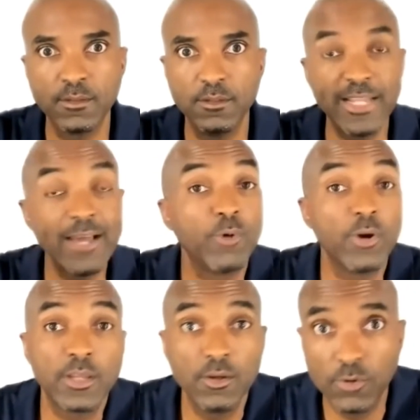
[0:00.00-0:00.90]

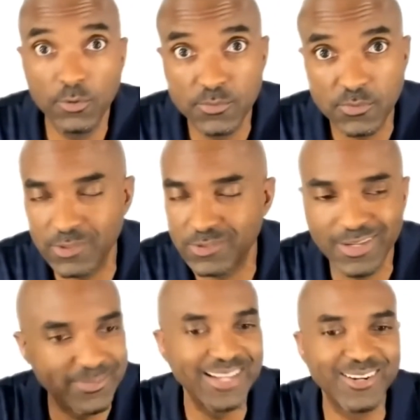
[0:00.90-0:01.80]
networking groups, which,
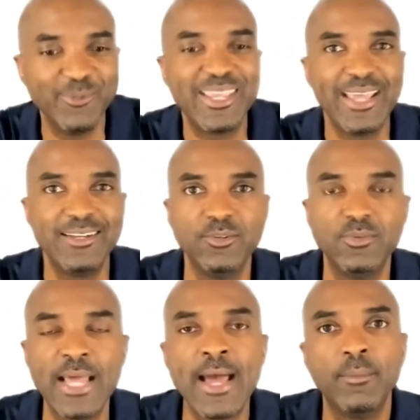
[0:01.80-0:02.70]
I mean, I know we can't do
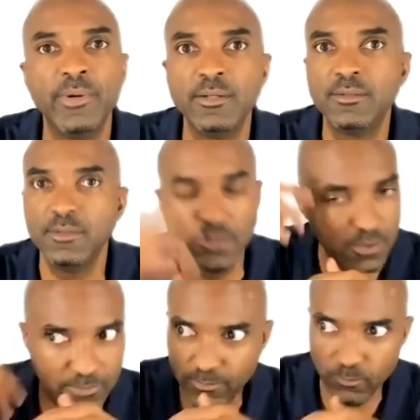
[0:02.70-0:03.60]
now, but, you
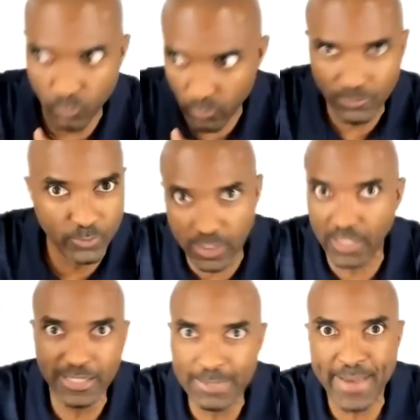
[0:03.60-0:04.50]
know, we're going
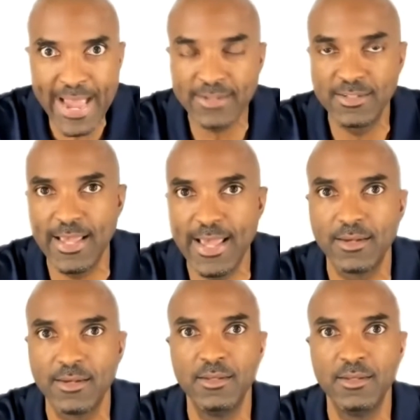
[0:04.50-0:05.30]
to get back to that.